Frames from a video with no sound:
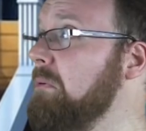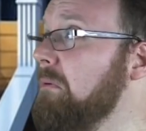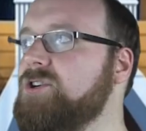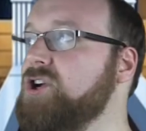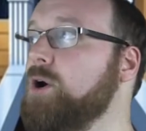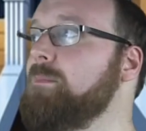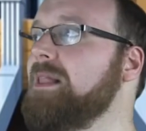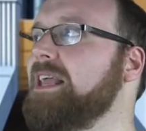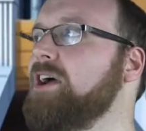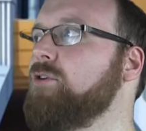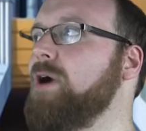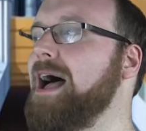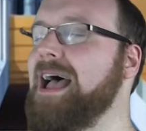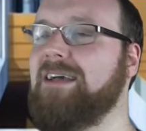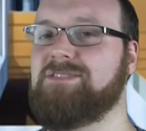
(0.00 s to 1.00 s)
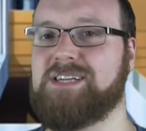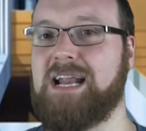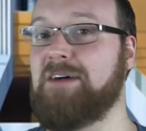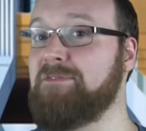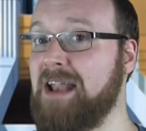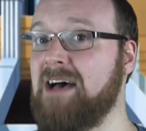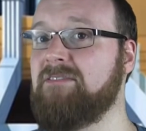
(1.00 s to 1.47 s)
Chumley arrives, and
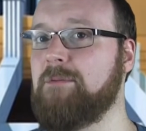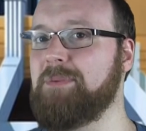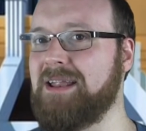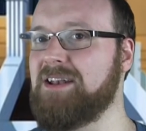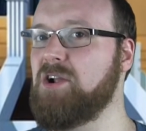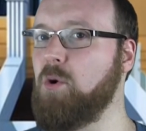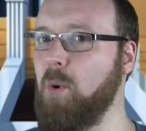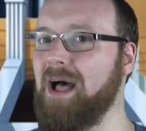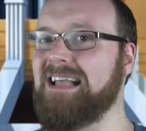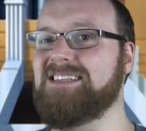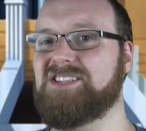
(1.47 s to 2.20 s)
I've never been quite